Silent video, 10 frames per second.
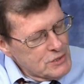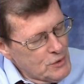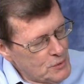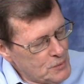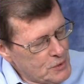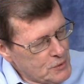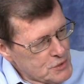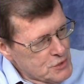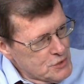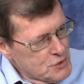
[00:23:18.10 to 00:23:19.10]
go to a
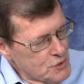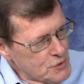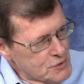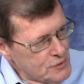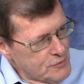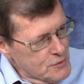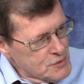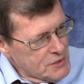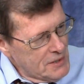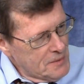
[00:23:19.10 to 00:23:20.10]
Christian church the first
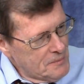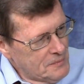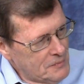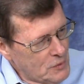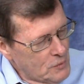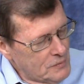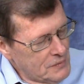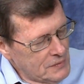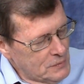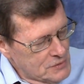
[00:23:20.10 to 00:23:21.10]
time or
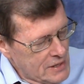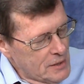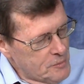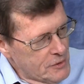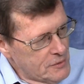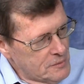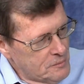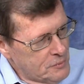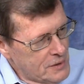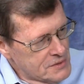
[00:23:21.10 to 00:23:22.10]
was that up there in?
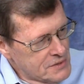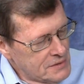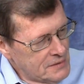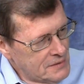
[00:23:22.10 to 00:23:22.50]
It was about